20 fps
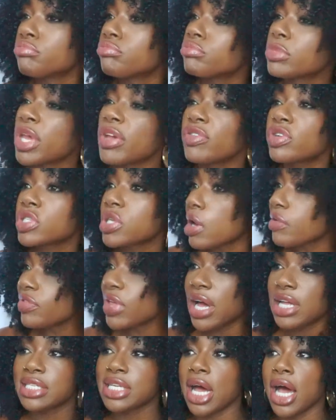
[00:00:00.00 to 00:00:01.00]
Give yourself
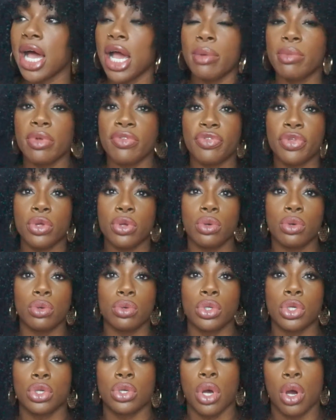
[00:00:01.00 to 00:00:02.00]
that time if
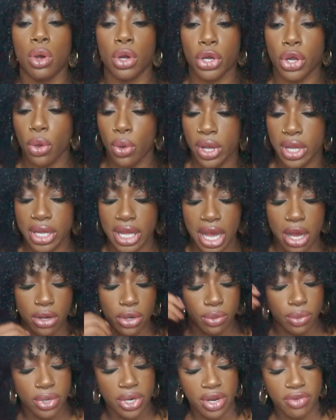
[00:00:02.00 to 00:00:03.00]
you know, are going out
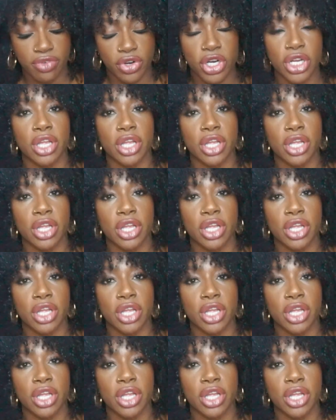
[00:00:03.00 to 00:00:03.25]
or whatever.